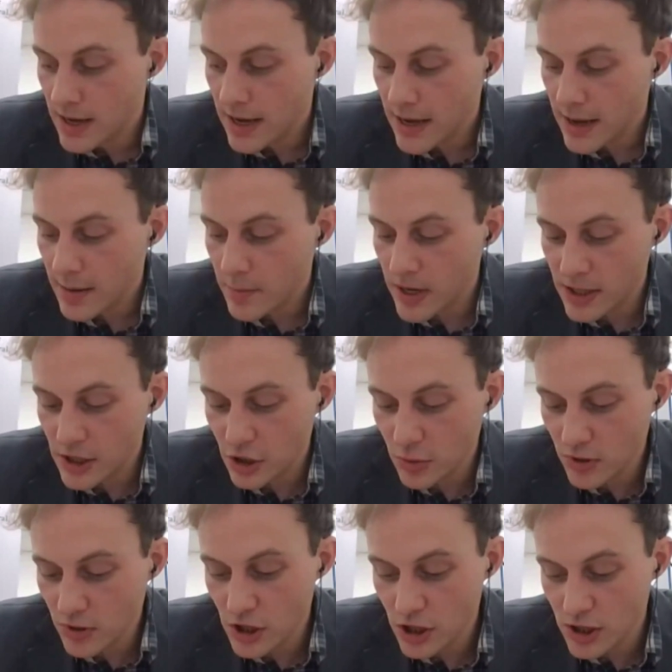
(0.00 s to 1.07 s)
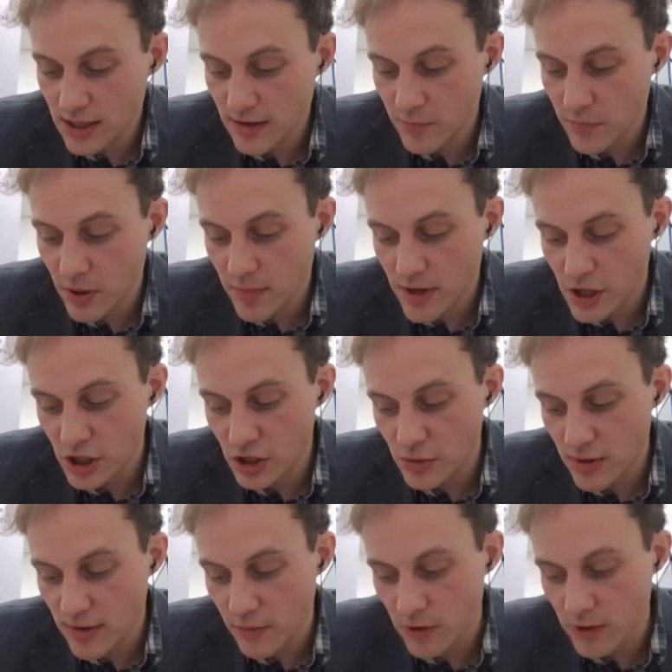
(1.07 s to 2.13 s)
But I do want to just give permission
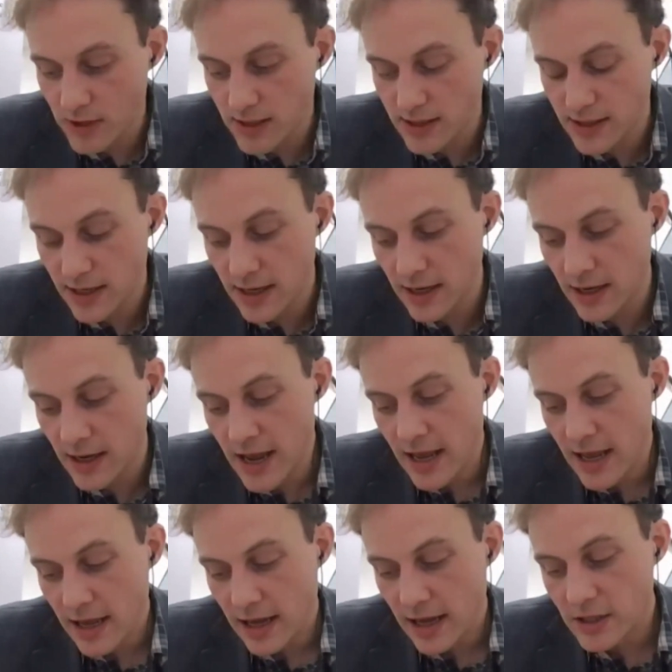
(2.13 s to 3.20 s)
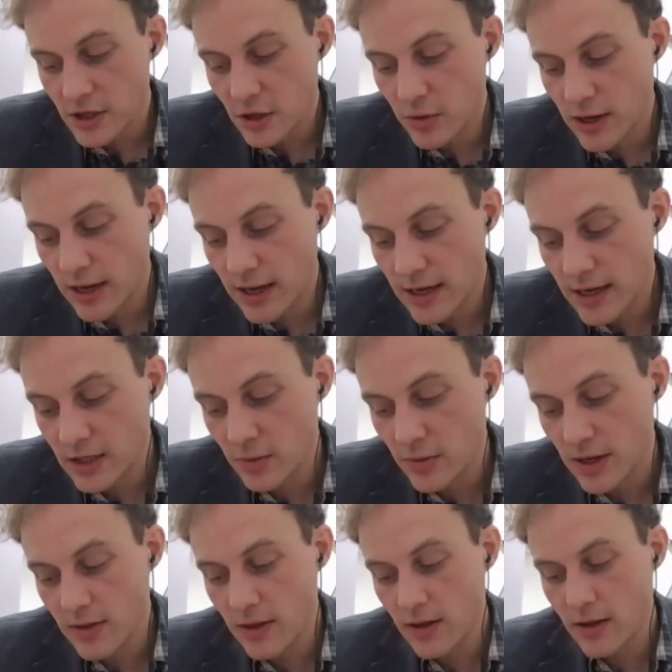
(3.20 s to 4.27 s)
to everyone to say it's okay to
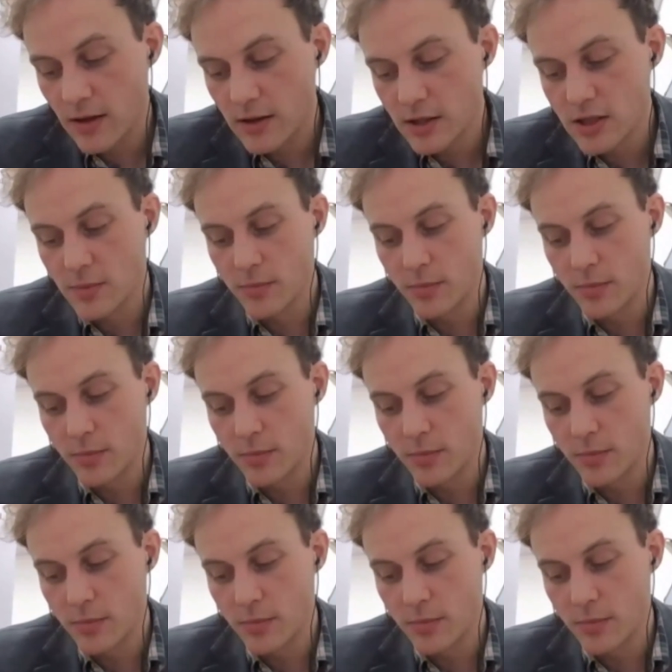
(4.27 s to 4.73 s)
either